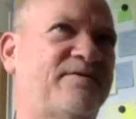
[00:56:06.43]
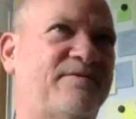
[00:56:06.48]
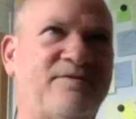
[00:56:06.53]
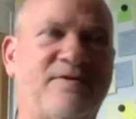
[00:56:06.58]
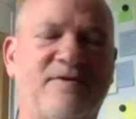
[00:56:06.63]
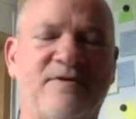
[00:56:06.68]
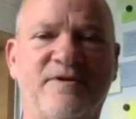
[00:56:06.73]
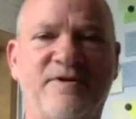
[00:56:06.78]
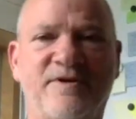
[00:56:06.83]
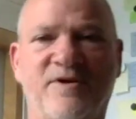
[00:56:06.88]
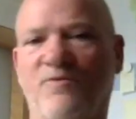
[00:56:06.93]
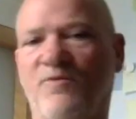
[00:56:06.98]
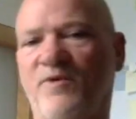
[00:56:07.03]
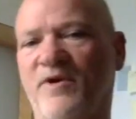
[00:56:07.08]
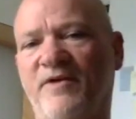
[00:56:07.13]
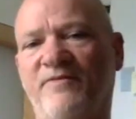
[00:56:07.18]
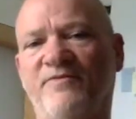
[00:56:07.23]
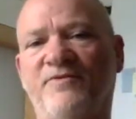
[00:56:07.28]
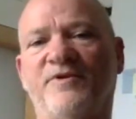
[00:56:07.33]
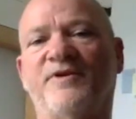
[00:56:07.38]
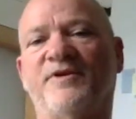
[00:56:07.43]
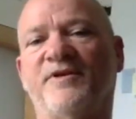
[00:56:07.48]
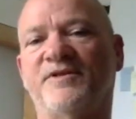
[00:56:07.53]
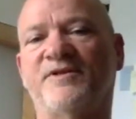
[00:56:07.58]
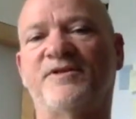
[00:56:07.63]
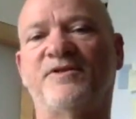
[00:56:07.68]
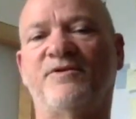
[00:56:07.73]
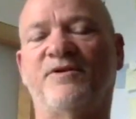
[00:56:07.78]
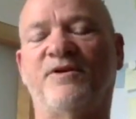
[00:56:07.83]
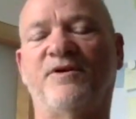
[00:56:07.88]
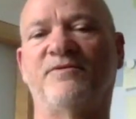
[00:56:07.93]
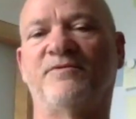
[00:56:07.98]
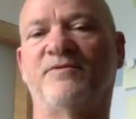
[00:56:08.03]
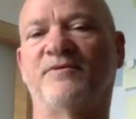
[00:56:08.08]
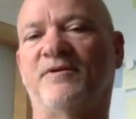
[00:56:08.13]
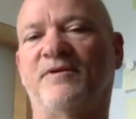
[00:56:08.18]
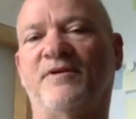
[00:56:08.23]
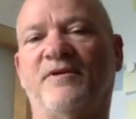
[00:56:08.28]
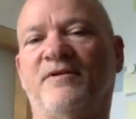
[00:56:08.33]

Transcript: learning or whatever it is, you know,